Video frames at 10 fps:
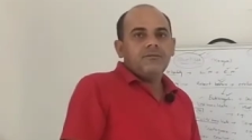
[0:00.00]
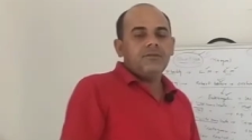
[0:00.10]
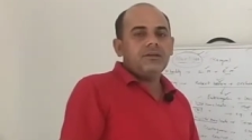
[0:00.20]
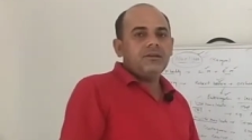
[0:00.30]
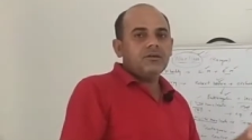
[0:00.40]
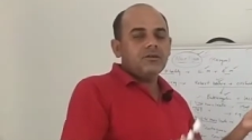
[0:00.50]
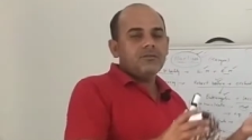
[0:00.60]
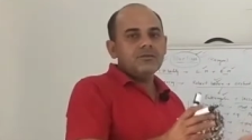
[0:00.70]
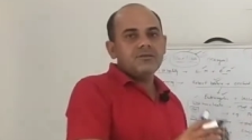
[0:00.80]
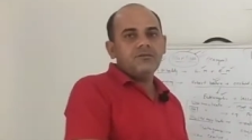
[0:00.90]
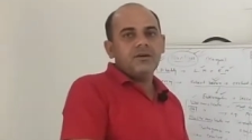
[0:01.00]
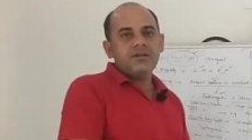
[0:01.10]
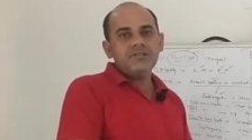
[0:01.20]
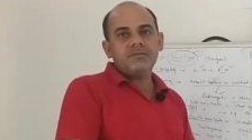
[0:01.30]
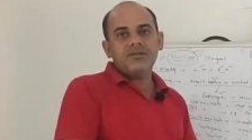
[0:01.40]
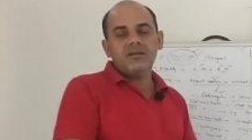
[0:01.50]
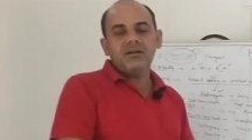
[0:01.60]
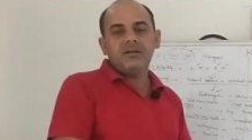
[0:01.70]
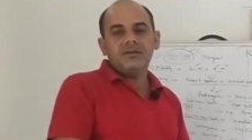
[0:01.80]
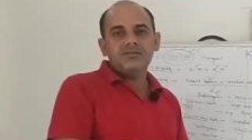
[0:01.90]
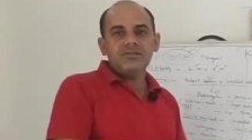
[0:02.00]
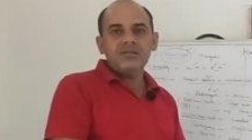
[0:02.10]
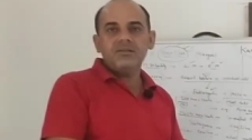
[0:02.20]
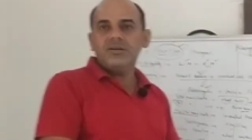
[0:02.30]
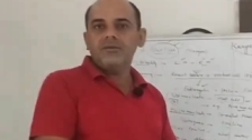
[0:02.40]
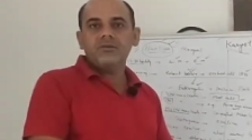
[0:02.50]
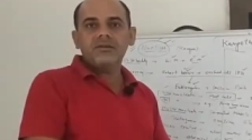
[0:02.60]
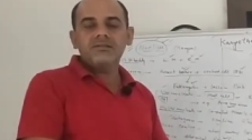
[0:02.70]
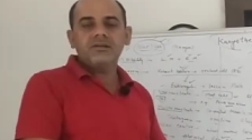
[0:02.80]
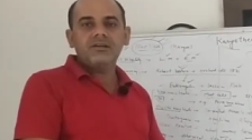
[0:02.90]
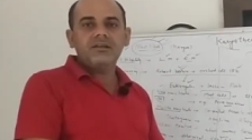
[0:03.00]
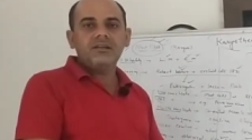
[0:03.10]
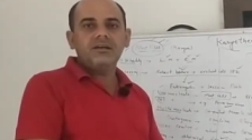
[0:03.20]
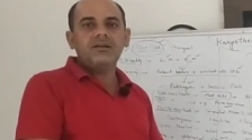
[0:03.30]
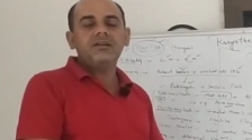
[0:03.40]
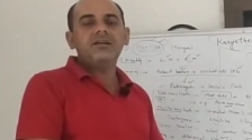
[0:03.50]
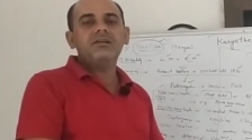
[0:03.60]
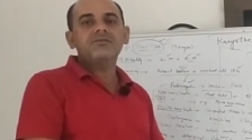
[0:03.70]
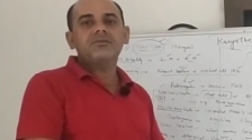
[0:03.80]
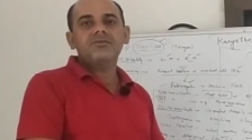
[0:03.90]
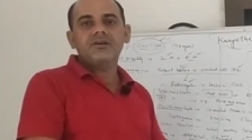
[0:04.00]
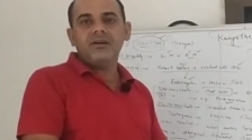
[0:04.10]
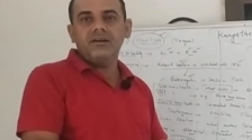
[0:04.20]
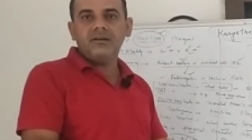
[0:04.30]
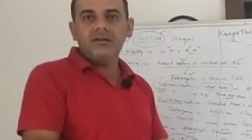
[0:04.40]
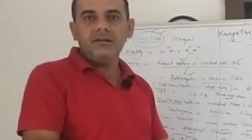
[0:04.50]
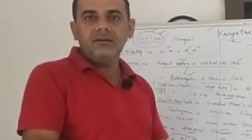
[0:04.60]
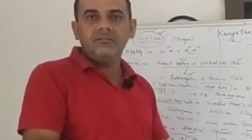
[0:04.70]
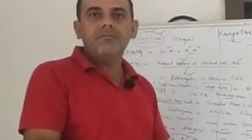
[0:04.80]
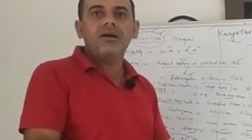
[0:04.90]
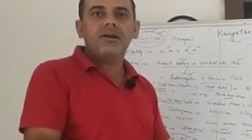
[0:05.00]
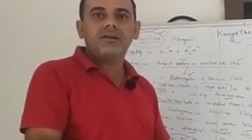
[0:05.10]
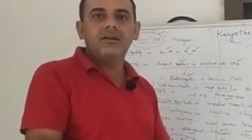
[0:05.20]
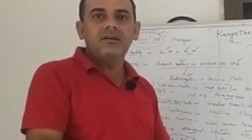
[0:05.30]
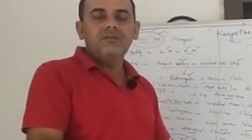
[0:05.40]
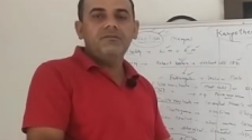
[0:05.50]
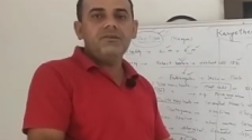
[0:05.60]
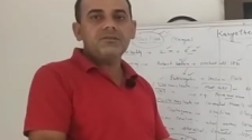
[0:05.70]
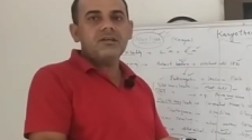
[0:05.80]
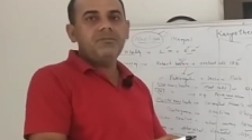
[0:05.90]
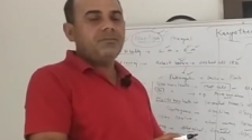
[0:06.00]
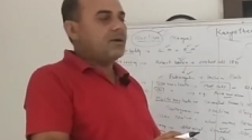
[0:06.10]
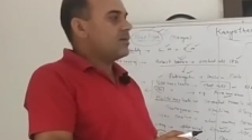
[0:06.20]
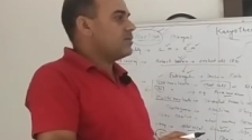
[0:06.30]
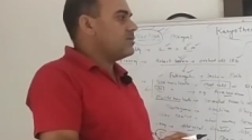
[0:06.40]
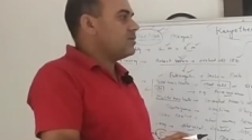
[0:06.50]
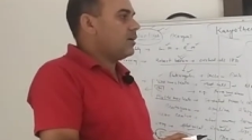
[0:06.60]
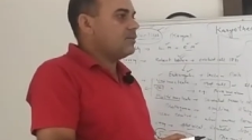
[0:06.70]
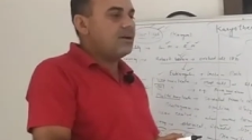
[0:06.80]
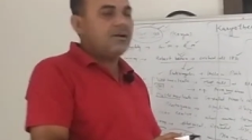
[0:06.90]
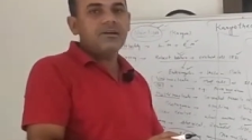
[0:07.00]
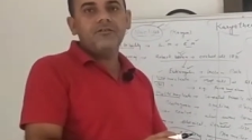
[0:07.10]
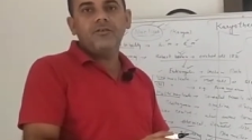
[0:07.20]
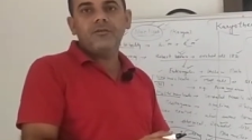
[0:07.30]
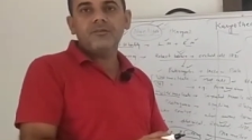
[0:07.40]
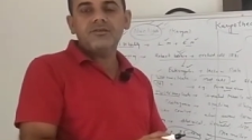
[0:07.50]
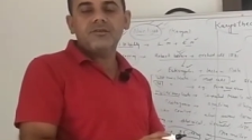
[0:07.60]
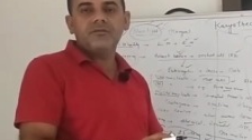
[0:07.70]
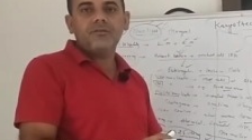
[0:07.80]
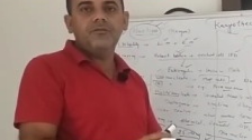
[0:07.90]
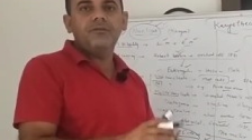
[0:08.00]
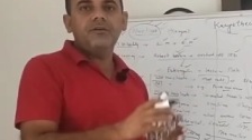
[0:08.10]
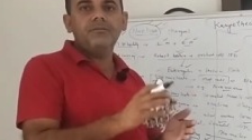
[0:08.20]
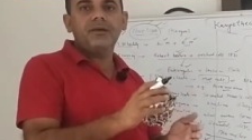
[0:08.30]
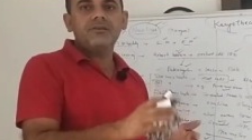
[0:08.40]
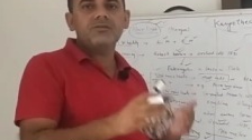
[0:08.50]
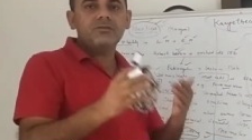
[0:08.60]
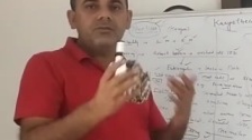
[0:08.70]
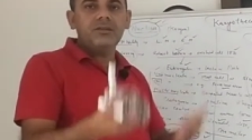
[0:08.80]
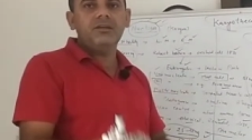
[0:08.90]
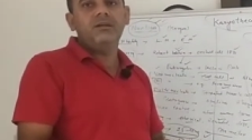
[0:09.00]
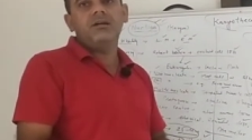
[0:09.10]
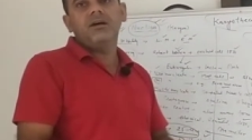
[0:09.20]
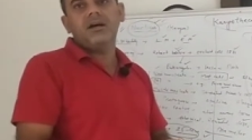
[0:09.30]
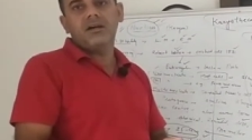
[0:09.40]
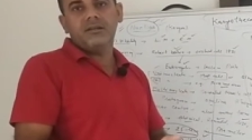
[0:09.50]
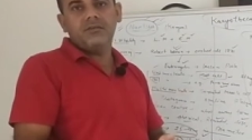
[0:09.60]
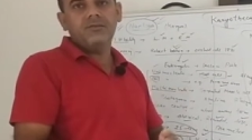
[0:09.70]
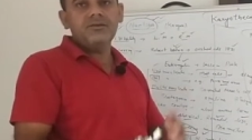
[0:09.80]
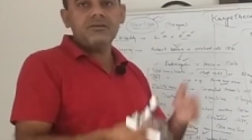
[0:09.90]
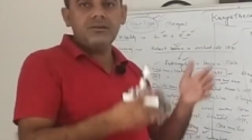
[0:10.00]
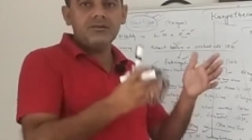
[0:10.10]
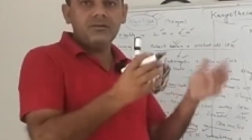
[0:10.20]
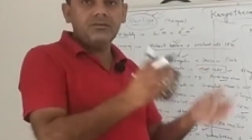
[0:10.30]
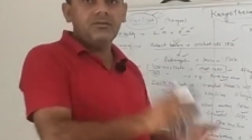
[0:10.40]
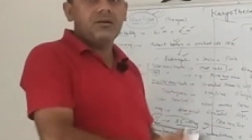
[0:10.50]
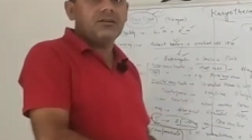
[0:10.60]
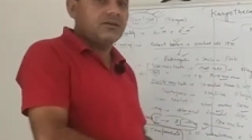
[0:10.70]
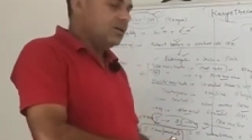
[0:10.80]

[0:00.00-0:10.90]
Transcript: Within chromosome, what is present? Gene, you can say DNA. DNA is called genetic material, which can be passes the genetic information from one parent to the another, one generation to another.